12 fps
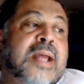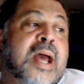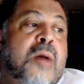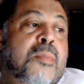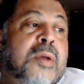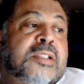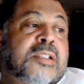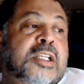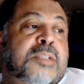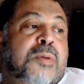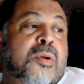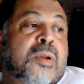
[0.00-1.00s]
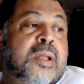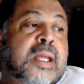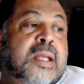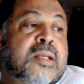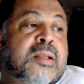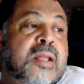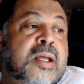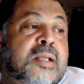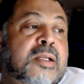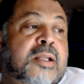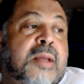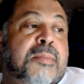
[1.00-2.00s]
how much he's pulling into the,
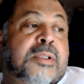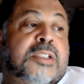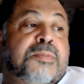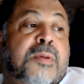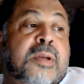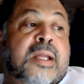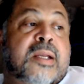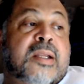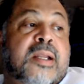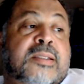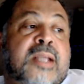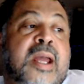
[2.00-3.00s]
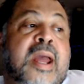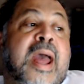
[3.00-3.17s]
how much he's putting into this.